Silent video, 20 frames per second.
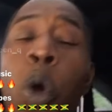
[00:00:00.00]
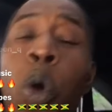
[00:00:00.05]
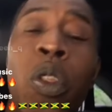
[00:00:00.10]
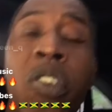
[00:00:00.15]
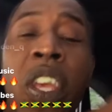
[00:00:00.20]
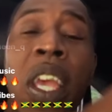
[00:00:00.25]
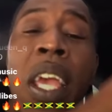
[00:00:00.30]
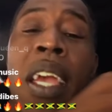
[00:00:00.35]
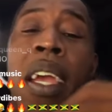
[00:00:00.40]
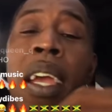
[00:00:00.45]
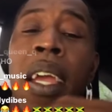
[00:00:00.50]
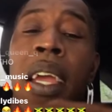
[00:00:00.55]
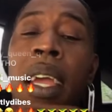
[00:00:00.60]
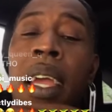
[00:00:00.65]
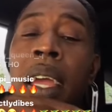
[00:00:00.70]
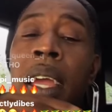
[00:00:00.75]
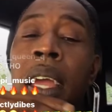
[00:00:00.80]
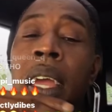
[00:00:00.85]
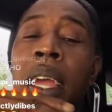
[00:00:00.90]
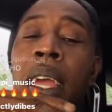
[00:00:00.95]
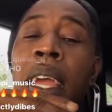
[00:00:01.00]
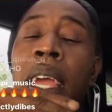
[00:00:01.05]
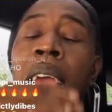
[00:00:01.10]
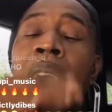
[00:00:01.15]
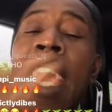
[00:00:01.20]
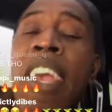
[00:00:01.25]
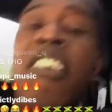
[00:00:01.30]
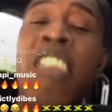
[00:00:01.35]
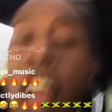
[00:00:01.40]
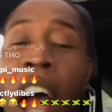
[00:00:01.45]
you think
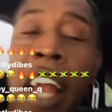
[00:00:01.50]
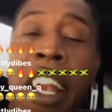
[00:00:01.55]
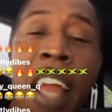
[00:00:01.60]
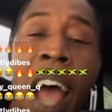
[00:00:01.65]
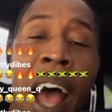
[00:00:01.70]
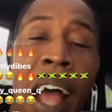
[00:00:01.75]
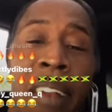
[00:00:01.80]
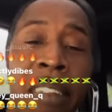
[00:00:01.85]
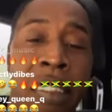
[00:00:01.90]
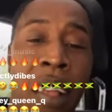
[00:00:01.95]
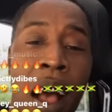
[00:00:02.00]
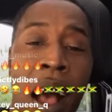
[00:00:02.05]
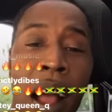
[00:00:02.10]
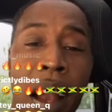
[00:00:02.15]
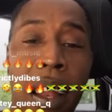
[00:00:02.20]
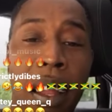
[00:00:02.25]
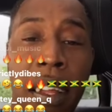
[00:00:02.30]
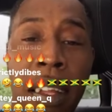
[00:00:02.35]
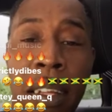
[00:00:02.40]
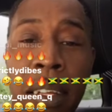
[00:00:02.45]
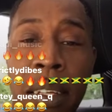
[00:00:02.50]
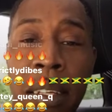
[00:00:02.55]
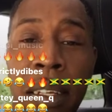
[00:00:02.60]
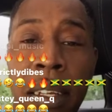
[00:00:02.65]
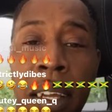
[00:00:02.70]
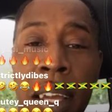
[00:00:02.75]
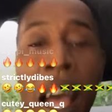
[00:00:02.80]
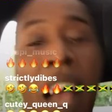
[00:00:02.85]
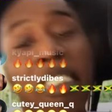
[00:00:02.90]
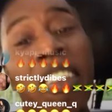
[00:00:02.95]
it's not dancehall
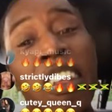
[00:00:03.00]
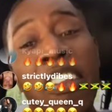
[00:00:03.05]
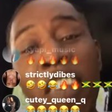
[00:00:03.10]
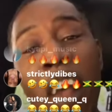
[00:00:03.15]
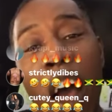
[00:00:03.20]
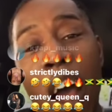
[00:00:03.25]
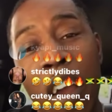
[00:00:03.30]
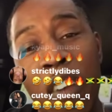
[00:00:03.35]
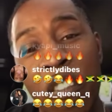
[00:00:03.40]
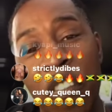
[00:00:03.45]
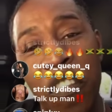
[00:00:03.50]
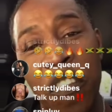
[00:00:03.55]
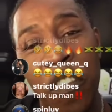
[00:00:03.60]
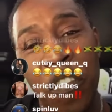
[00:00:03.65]
because it's on